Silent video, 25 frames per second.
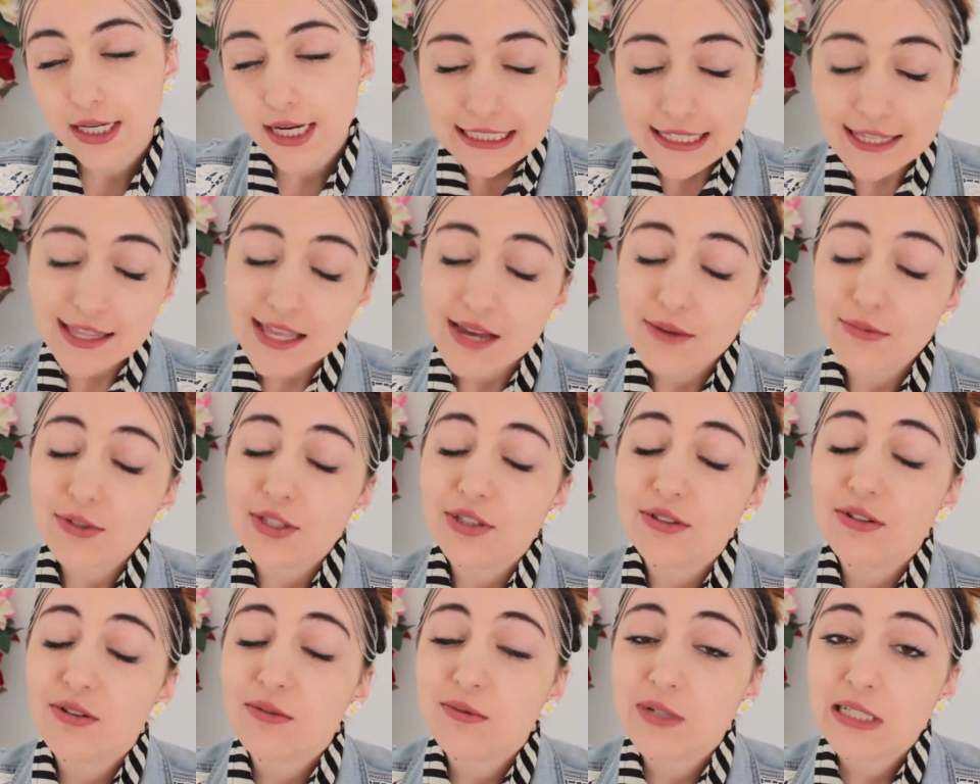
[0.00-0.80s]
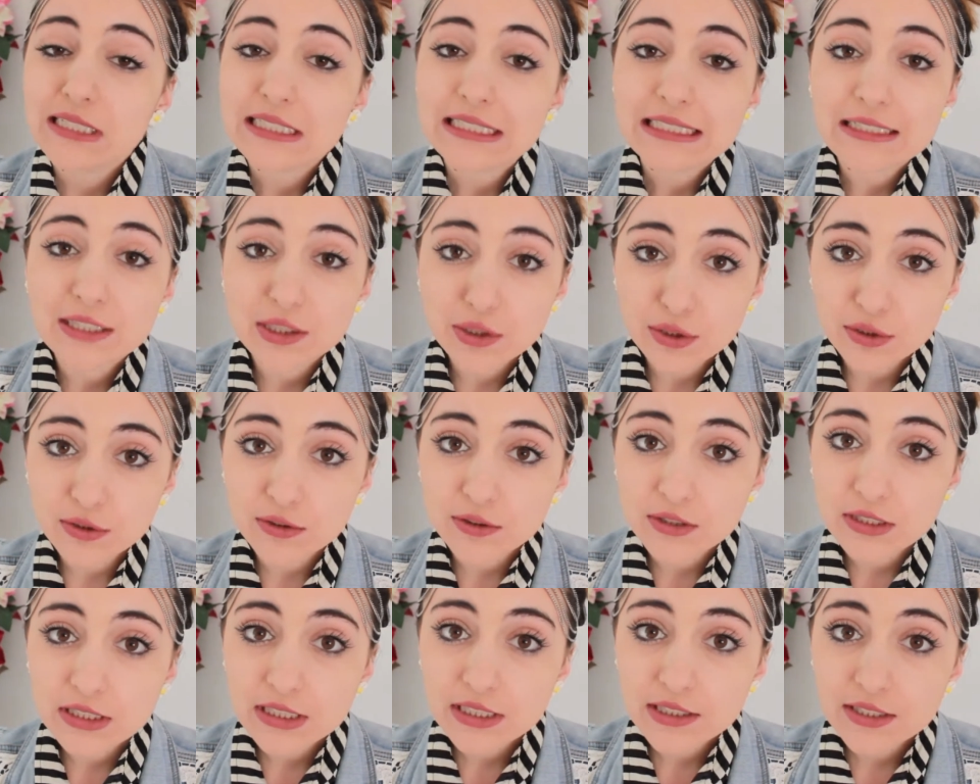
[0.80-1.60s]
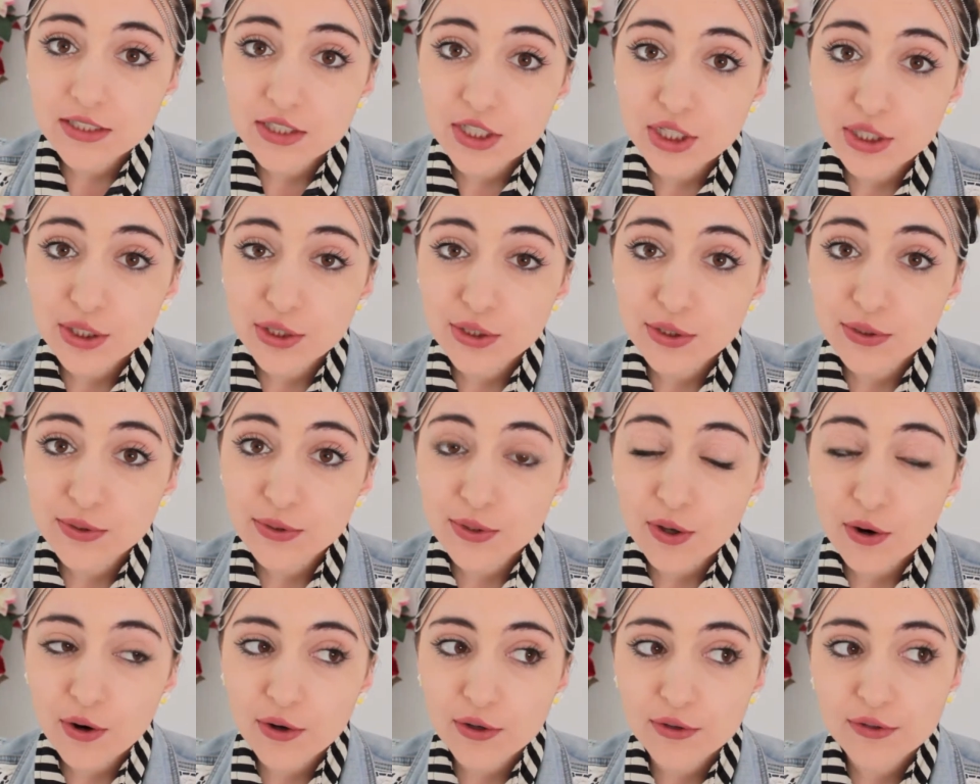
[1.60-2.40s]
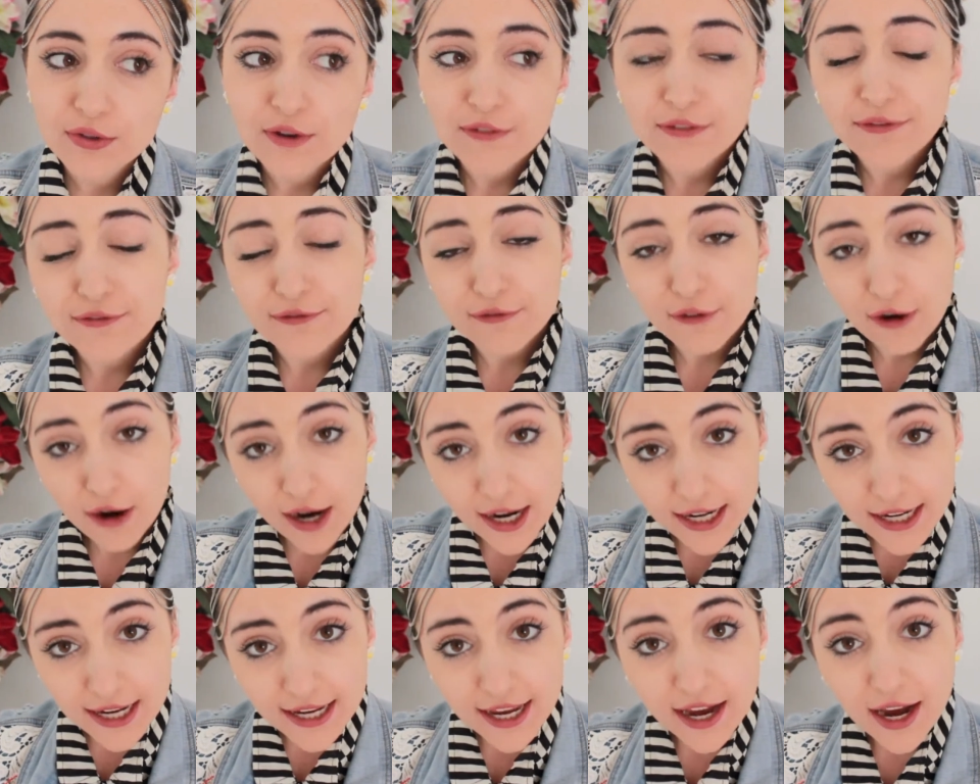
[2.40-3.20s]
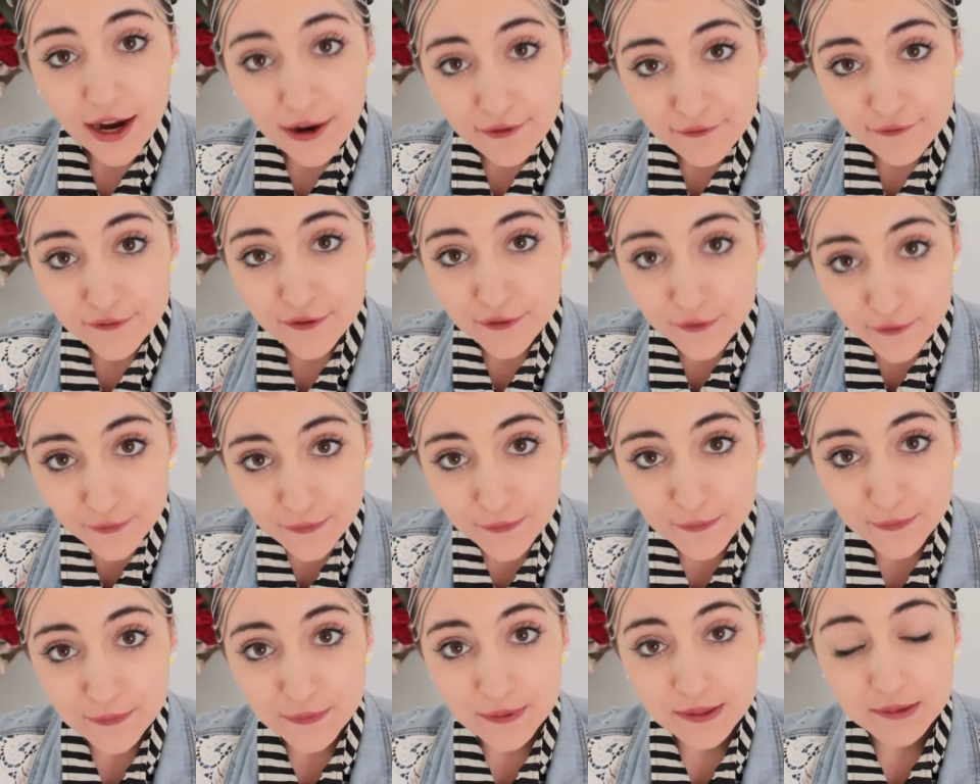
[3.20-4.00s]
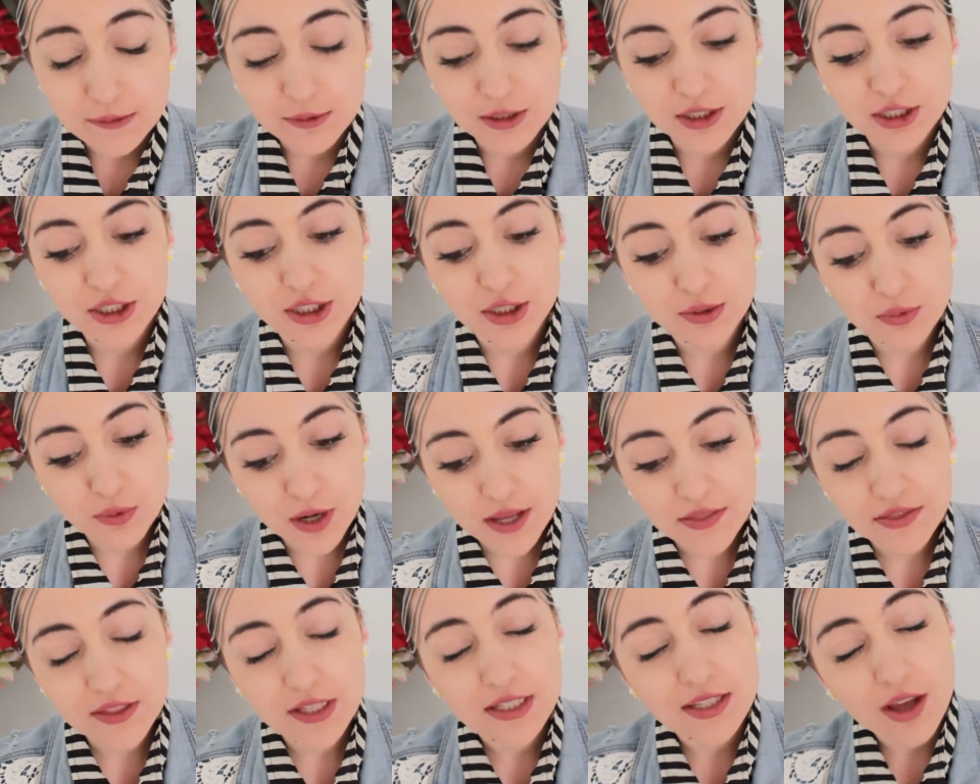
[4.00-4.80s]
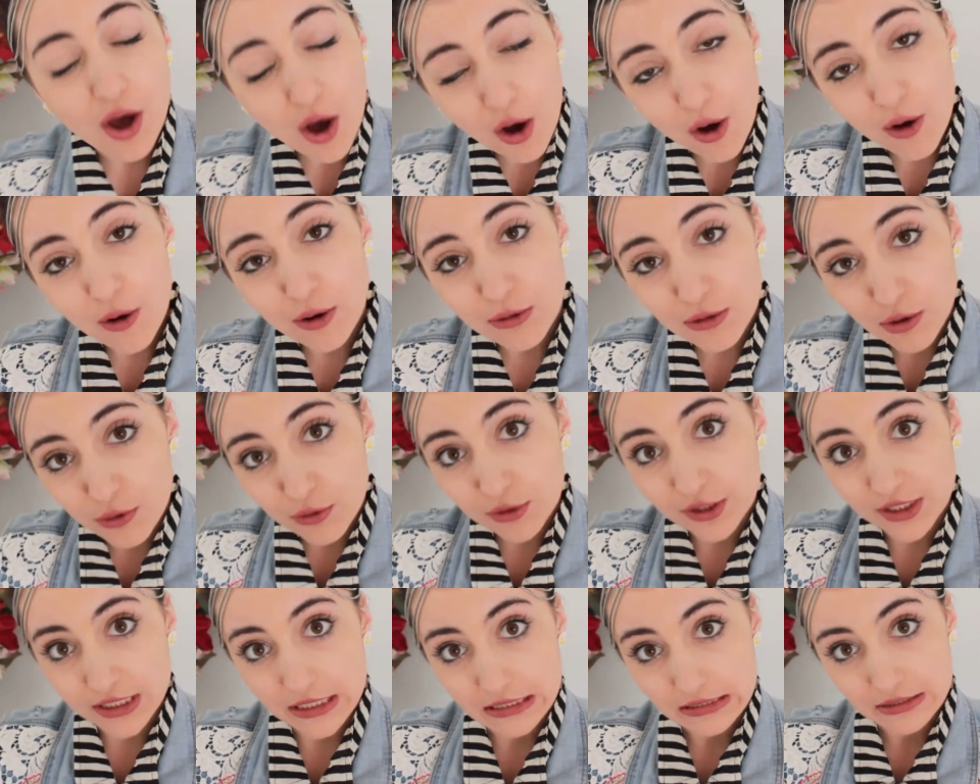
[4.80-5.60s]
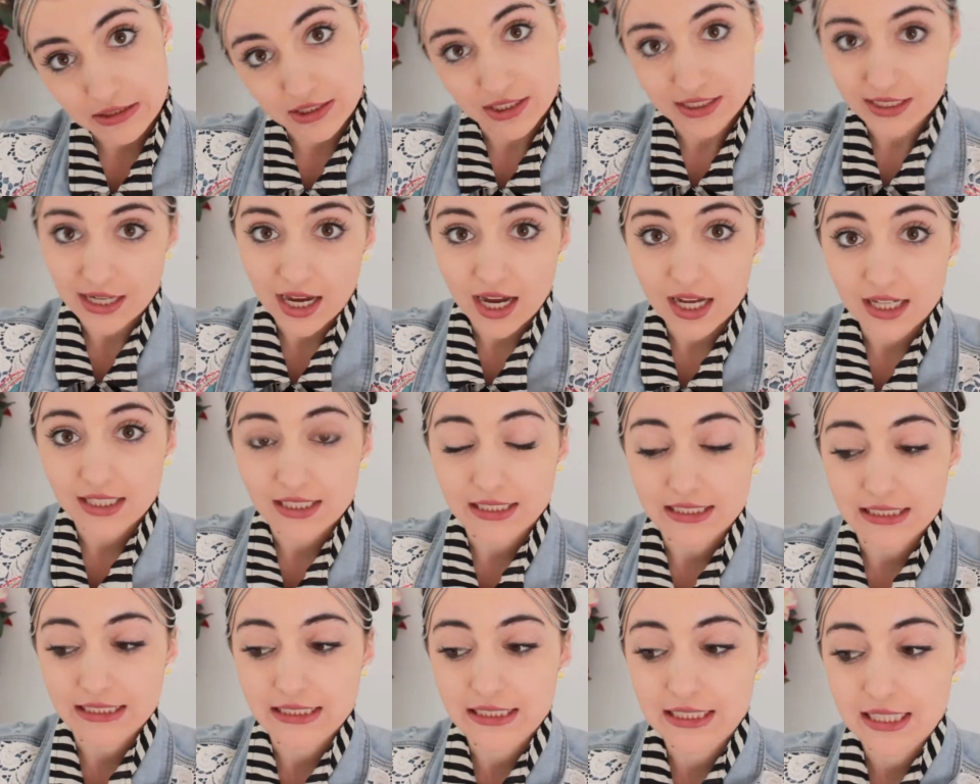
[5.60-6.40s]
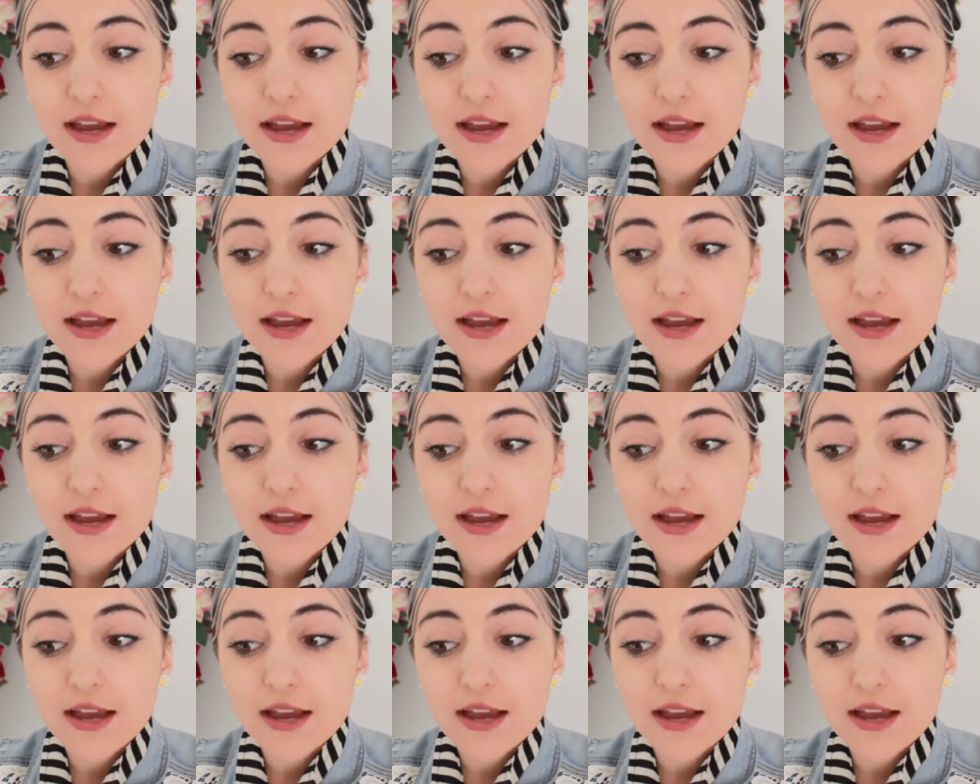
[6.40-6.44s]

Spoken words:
So that was all well and good until on Friday afternoon, which is when this whole ordeal started.